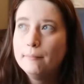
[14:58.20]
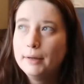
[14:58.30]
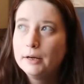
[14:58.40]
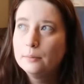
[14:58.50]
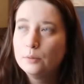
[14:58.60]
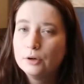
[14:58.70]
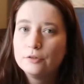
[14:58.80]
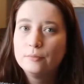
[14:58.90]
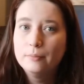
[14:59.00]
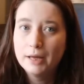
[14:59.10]

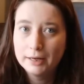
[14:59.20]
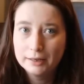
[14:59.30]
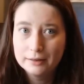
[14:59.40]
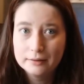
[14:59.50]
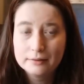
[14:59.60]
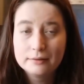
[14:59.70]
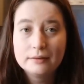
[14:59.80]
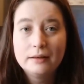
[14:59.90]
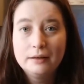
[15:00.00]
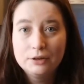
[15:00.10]

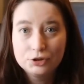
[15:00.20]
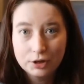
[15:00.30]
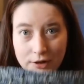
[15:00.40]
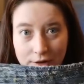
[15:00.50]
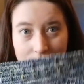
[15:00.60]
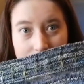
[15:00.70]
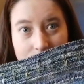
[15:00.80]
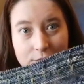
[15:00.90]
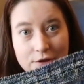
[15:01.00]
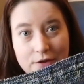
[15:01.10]
Magus shawl,
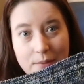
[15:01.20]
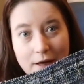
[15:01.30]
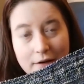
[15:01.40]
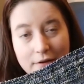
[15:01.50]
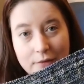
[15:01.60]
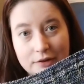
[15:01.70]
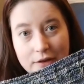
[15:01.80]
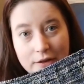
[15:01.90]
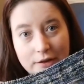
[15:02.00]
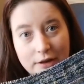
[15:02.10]
which is the pattern that was
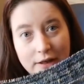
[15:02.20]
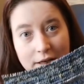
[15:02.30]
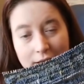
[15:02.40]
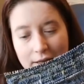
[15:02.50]
included.